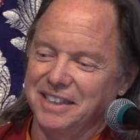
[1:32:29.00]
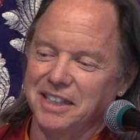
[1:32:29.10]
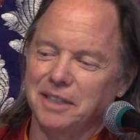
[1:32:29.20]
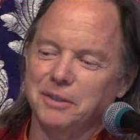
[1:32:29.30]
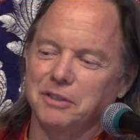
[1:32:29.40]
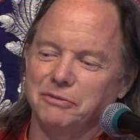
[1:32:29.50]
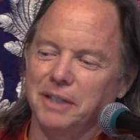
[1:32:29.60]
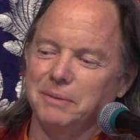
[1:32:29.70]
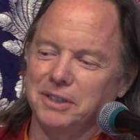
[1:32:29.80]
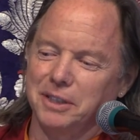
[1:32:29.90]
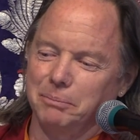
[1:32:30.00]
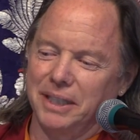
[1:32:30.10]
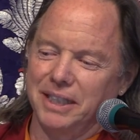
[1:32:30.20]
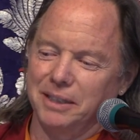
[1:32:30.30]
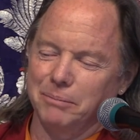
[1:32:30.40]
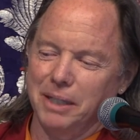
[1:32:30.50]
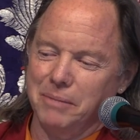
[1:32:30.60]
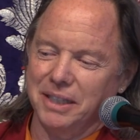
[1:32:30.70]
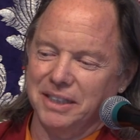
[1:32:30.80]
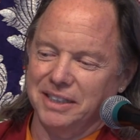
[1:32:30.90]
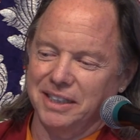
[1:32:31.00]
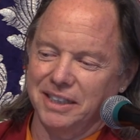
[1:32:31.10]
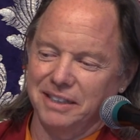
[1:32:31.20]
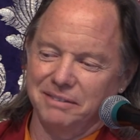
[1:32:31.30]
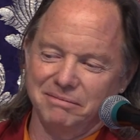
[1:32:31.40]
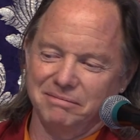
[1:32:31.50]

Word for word: There was a famous debate in my monastery